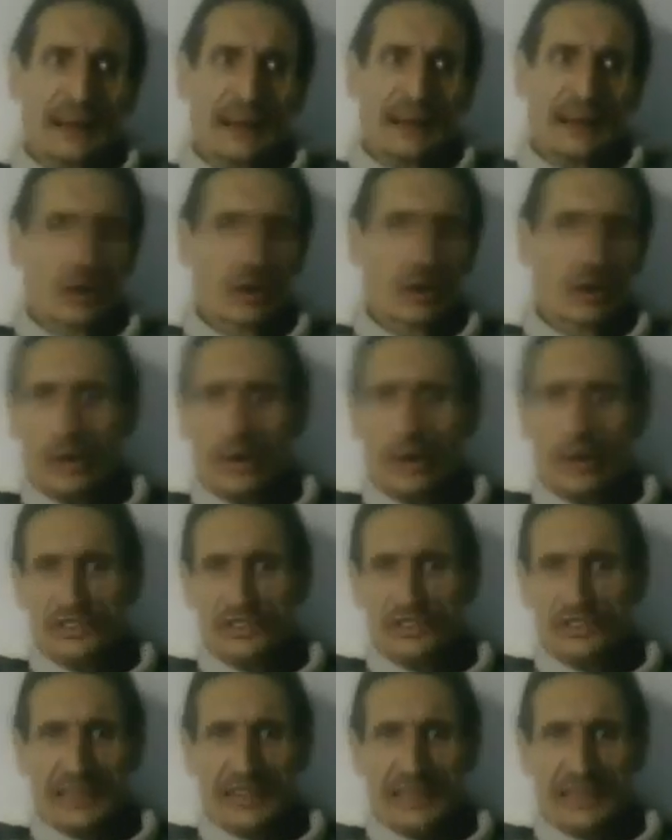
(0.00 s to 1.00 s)
court
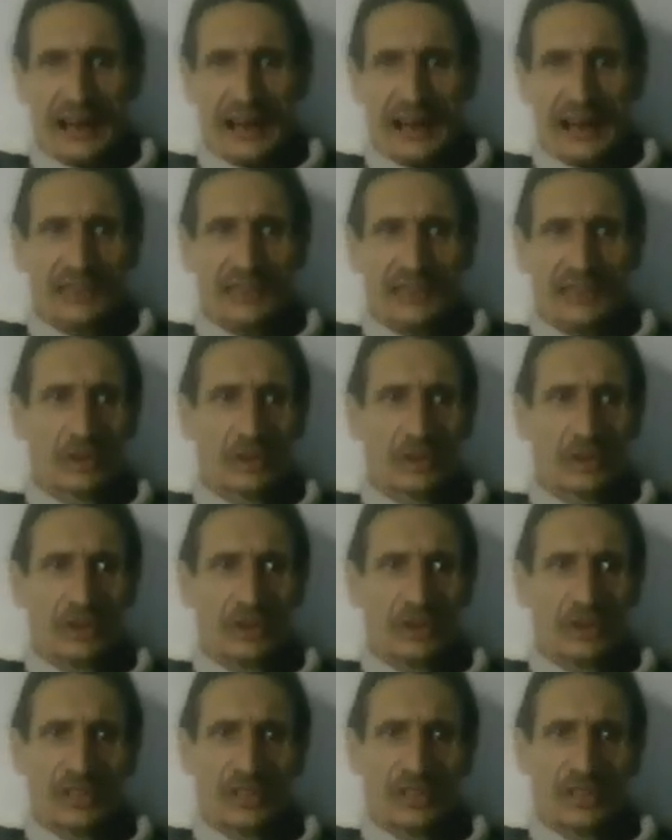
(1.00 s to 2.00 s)
that is not
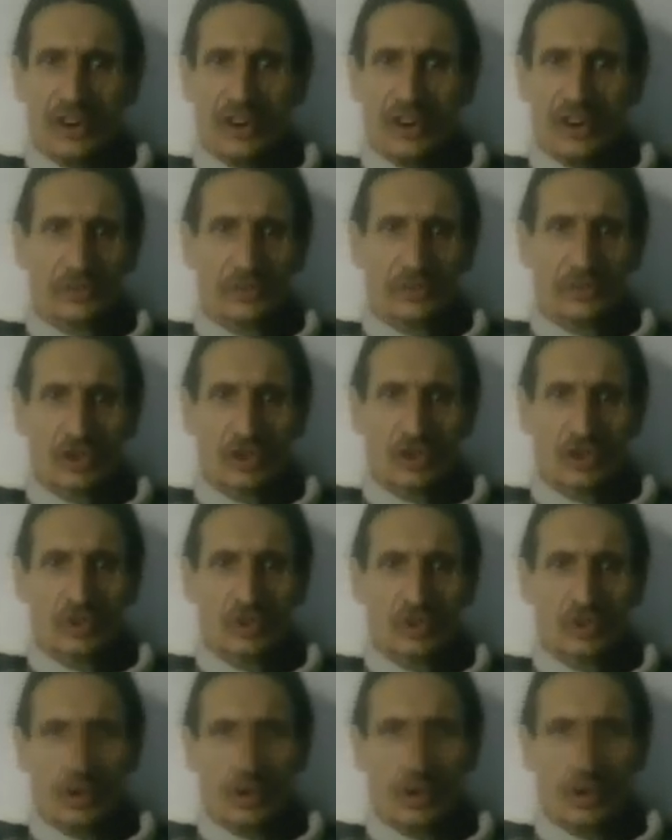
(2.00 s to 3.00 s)
using the
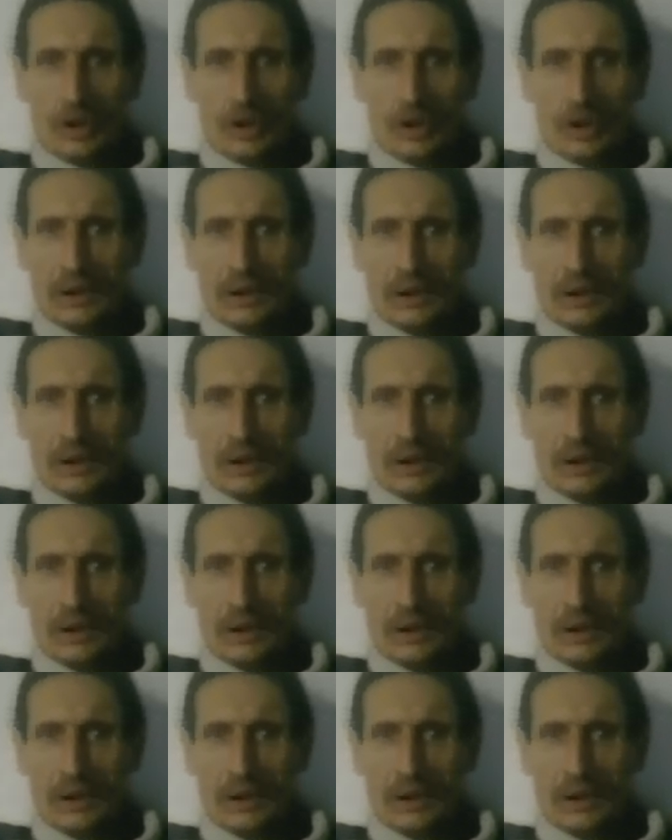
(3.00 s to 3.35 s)
constitutional law.